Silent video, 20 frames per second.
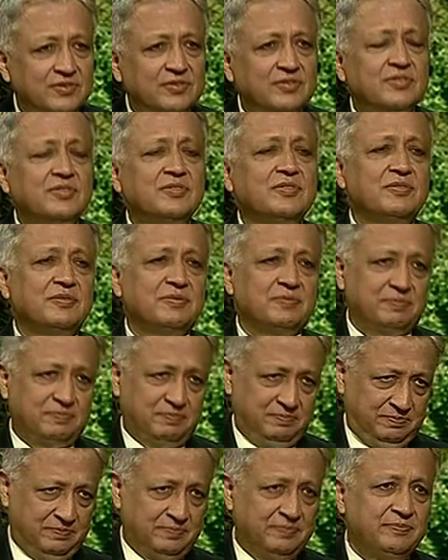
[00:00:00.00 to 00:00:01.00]
or I want to
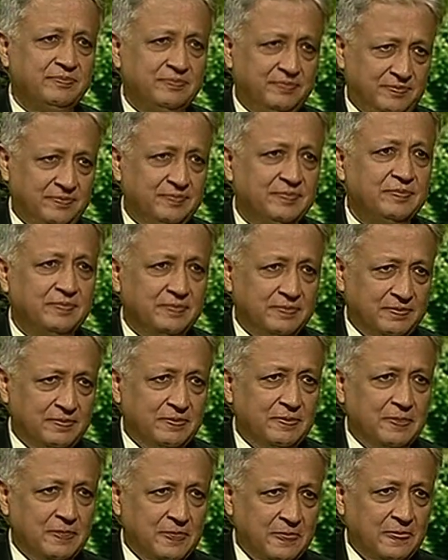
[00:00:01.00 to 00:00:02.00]
survive. There is a
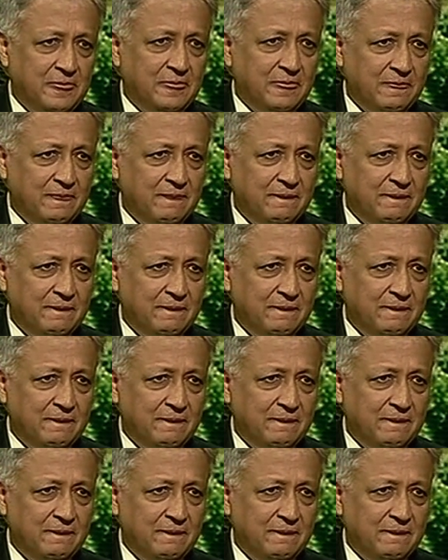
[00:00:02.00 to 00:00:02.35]
force